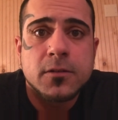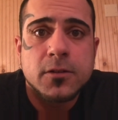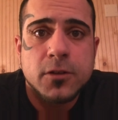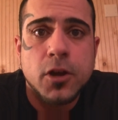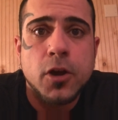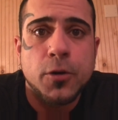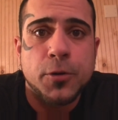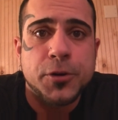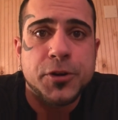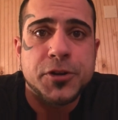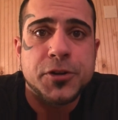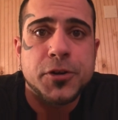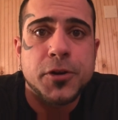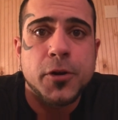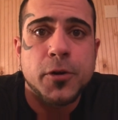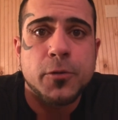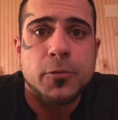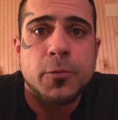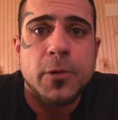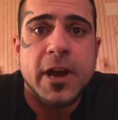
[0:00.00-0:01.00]
going your
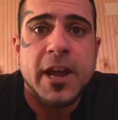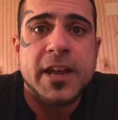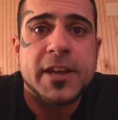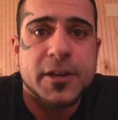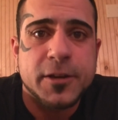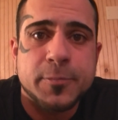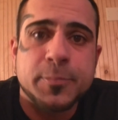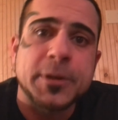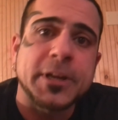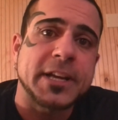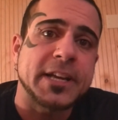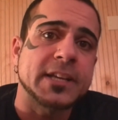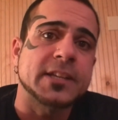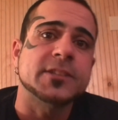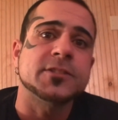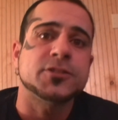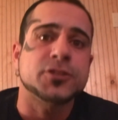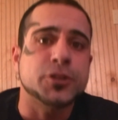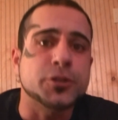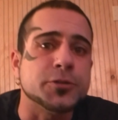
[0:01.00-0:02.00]
own way. You're picking
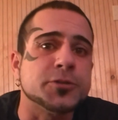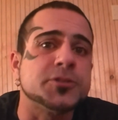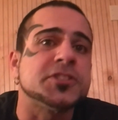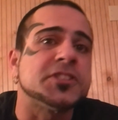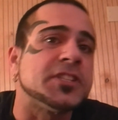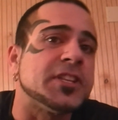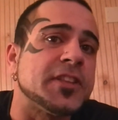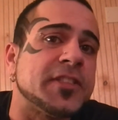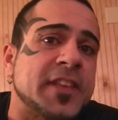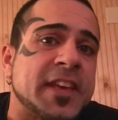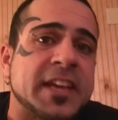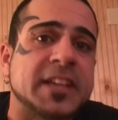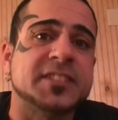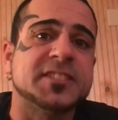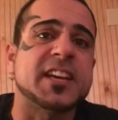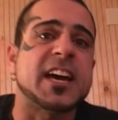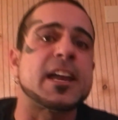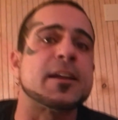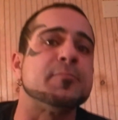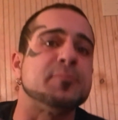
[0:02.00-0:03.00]
and choosing the things
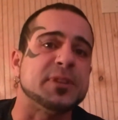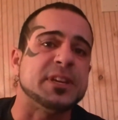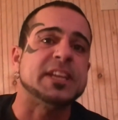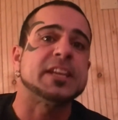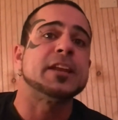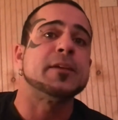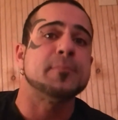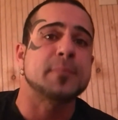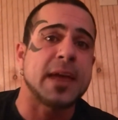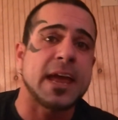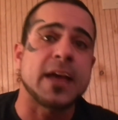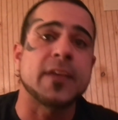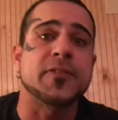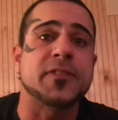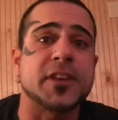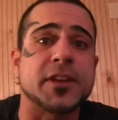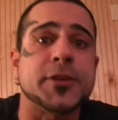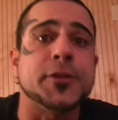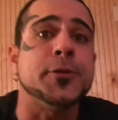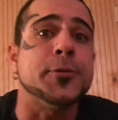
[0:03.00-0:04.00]
out of being a man
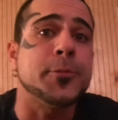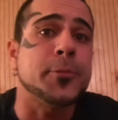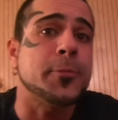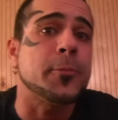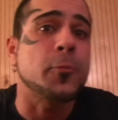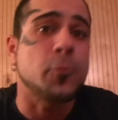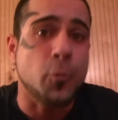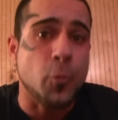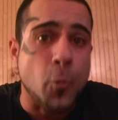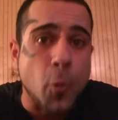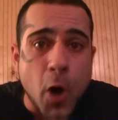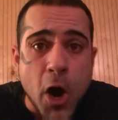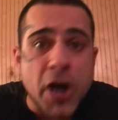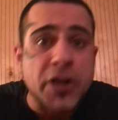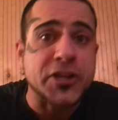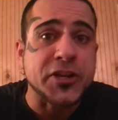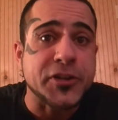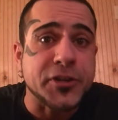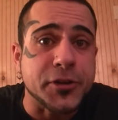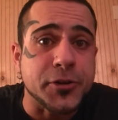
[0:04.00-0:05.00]
that you
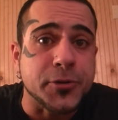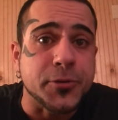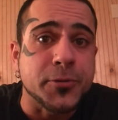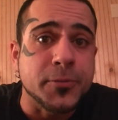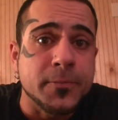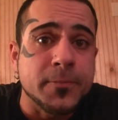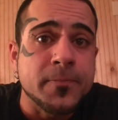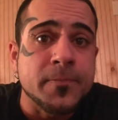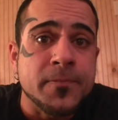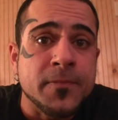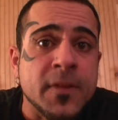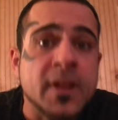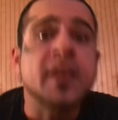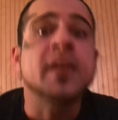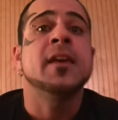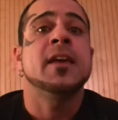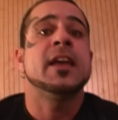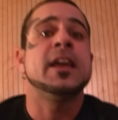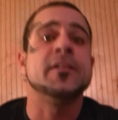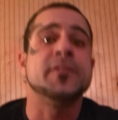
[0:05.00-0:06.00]
want to do
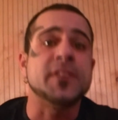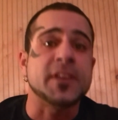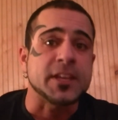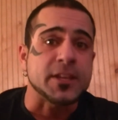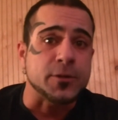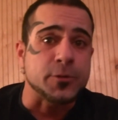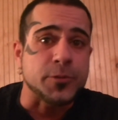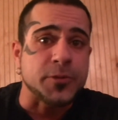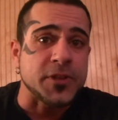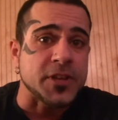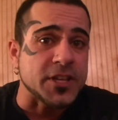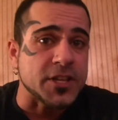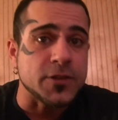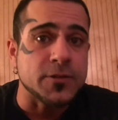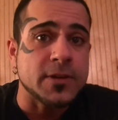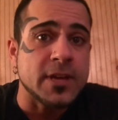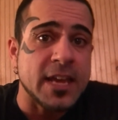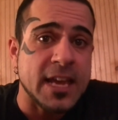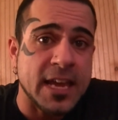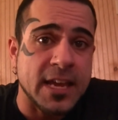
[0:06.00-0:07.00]
and that you think
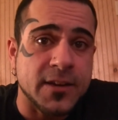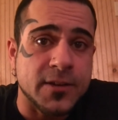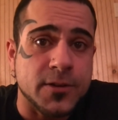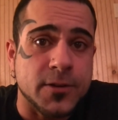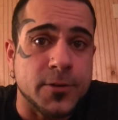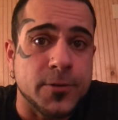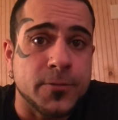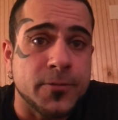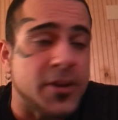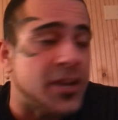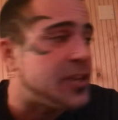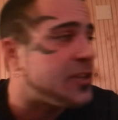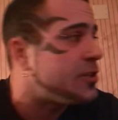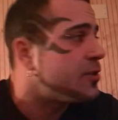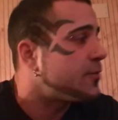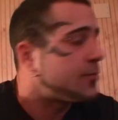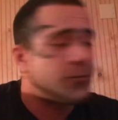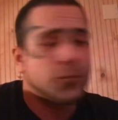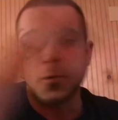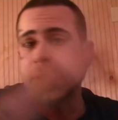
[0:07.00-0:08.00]
you can do, and
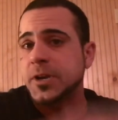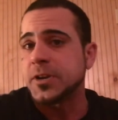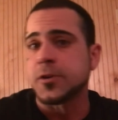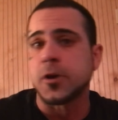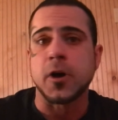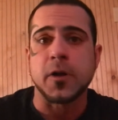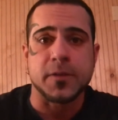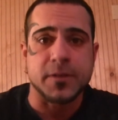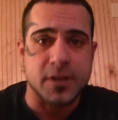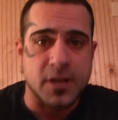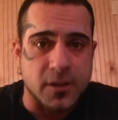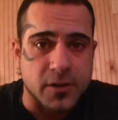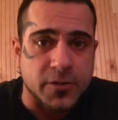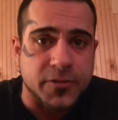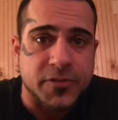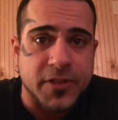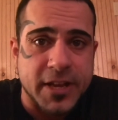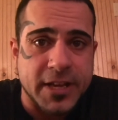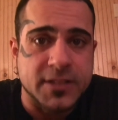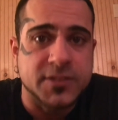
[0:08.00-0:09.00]
you're avoiding all the other
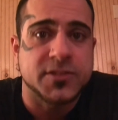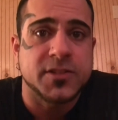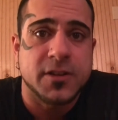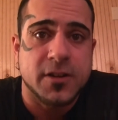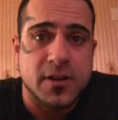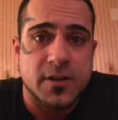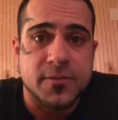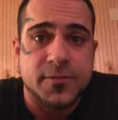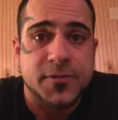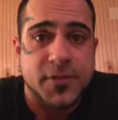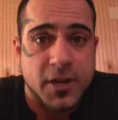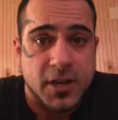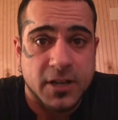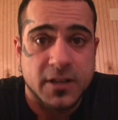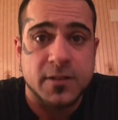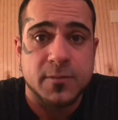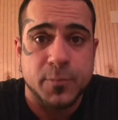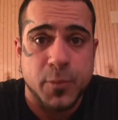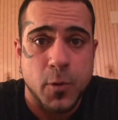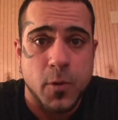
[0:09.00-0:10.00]
things that are
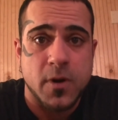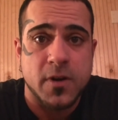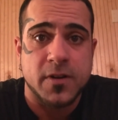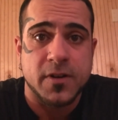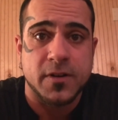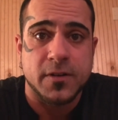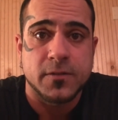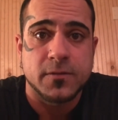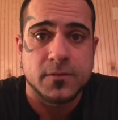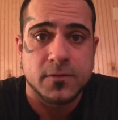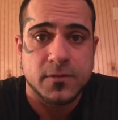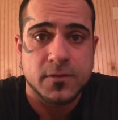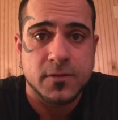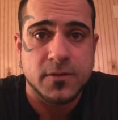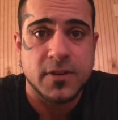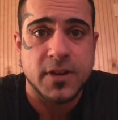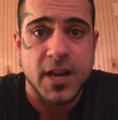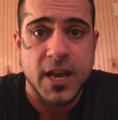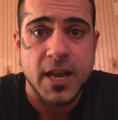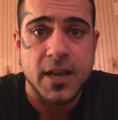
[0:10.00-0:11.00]
fucking important,
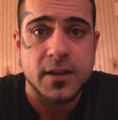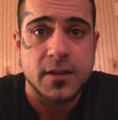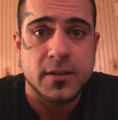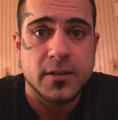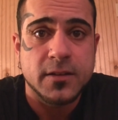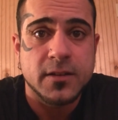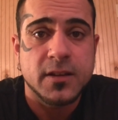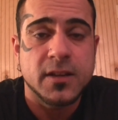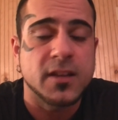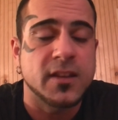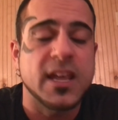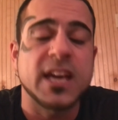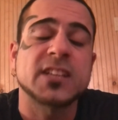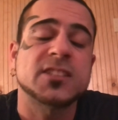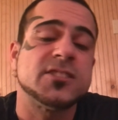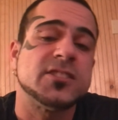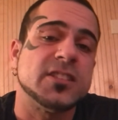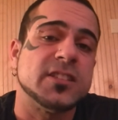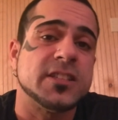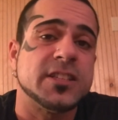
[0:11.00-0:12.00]
okay? And that
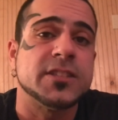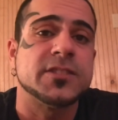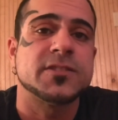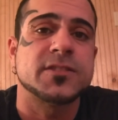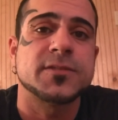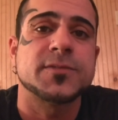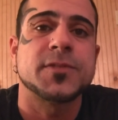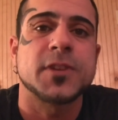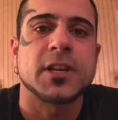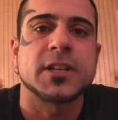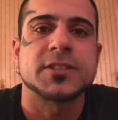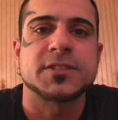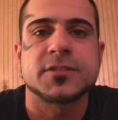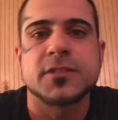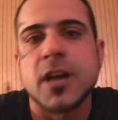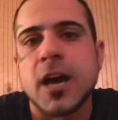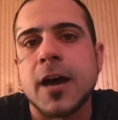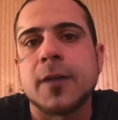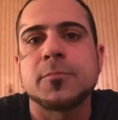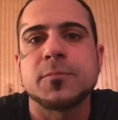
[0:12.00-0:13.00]
shit needs to fucking
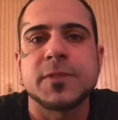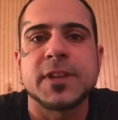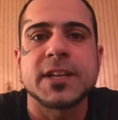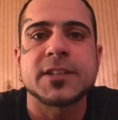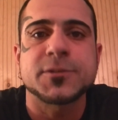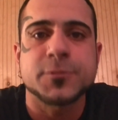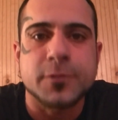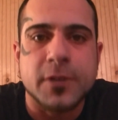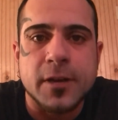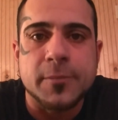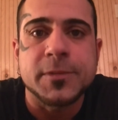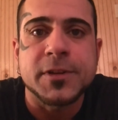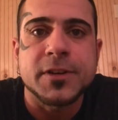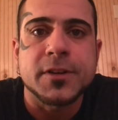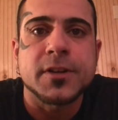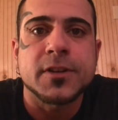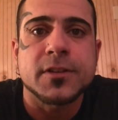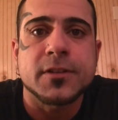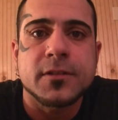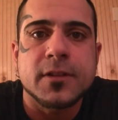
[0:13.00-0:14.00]
stop, and that's what I'm
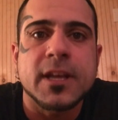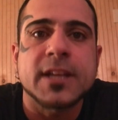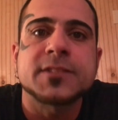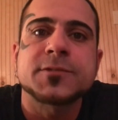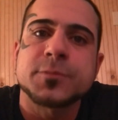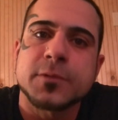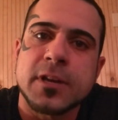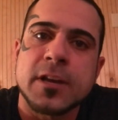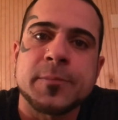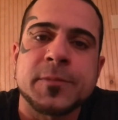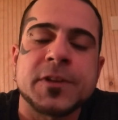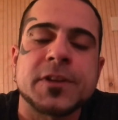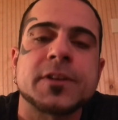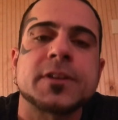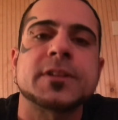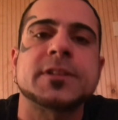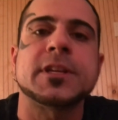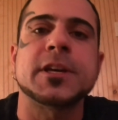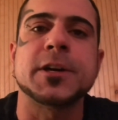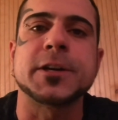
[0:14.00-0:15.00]
here
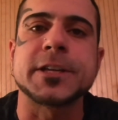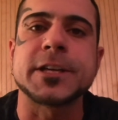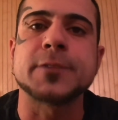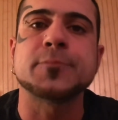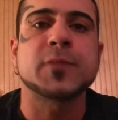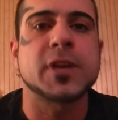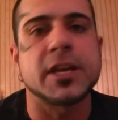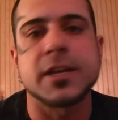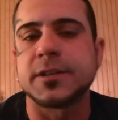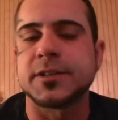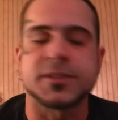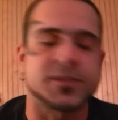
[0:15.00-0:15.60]
to tell you, and